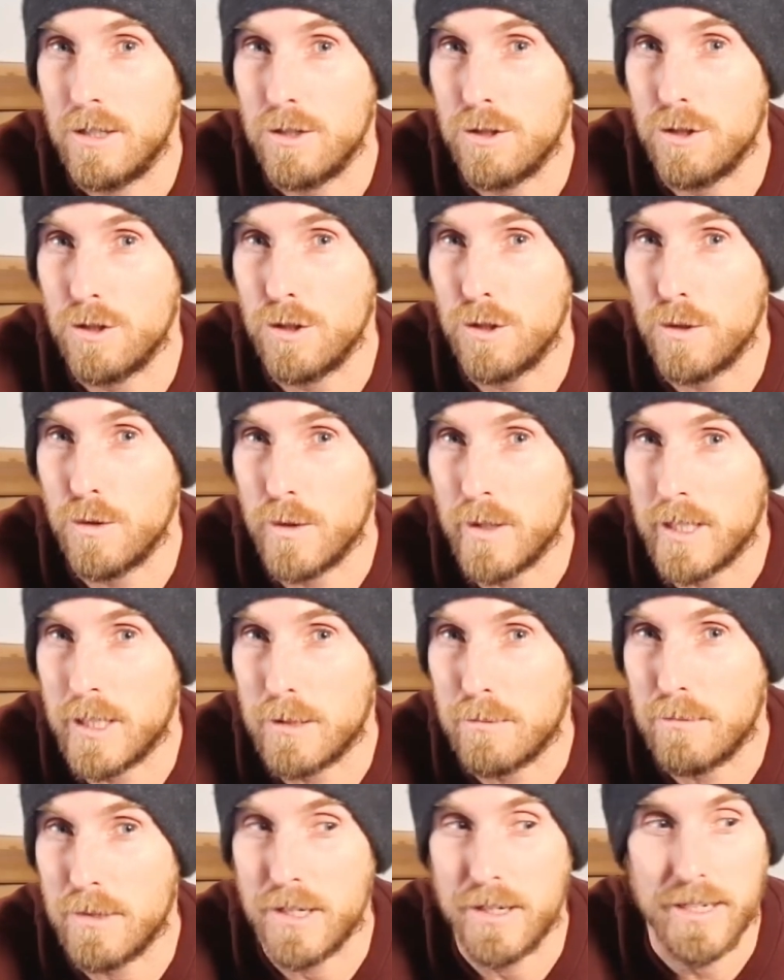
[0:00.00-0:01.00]
Do you
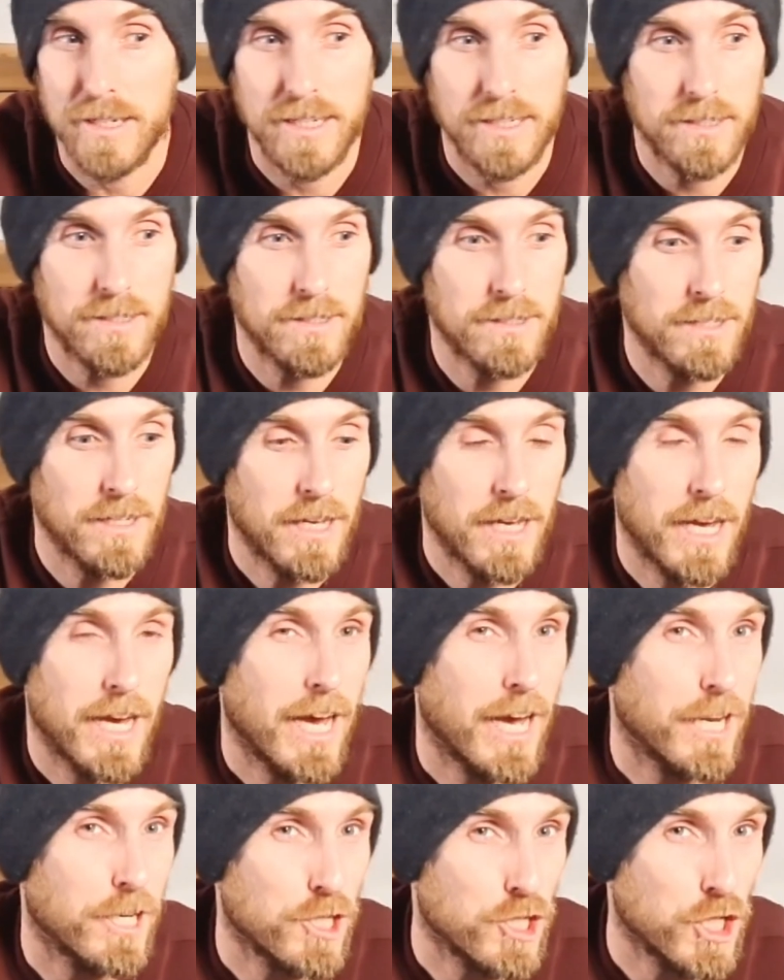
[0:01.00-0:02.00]
experience
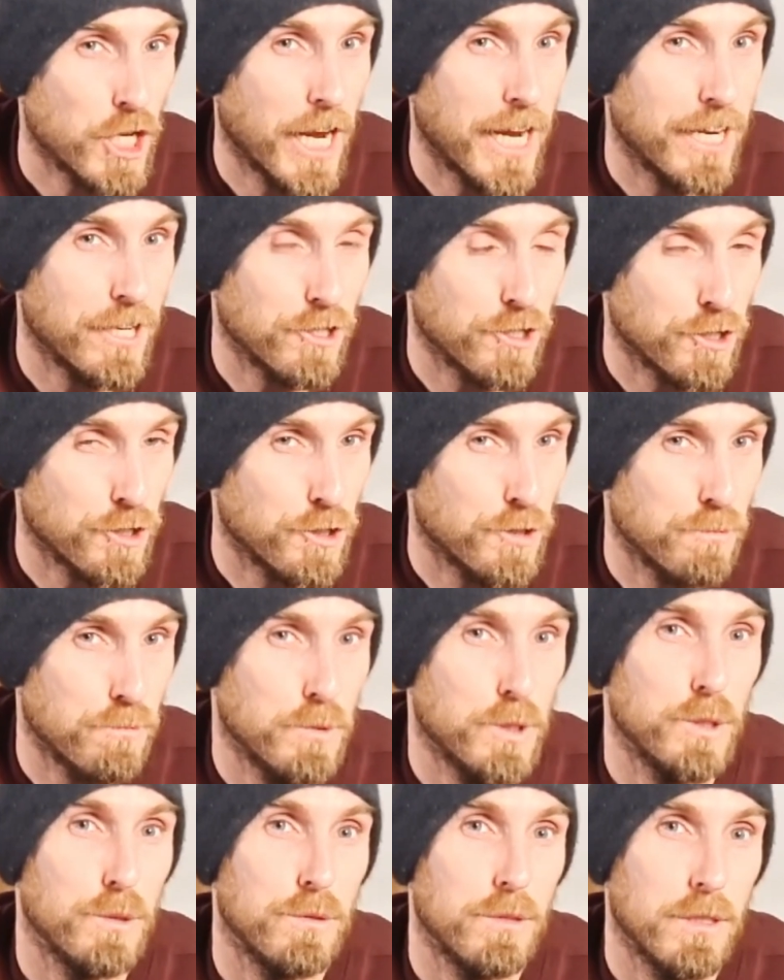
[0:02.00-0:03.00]
a change in your
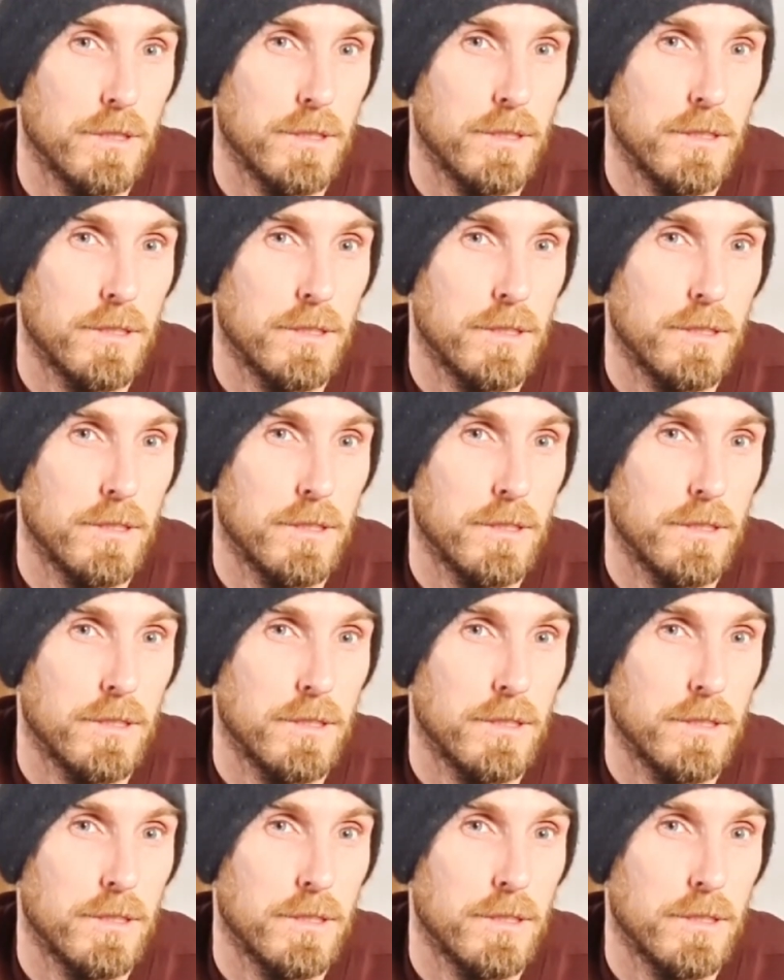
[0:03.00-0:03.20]
mood?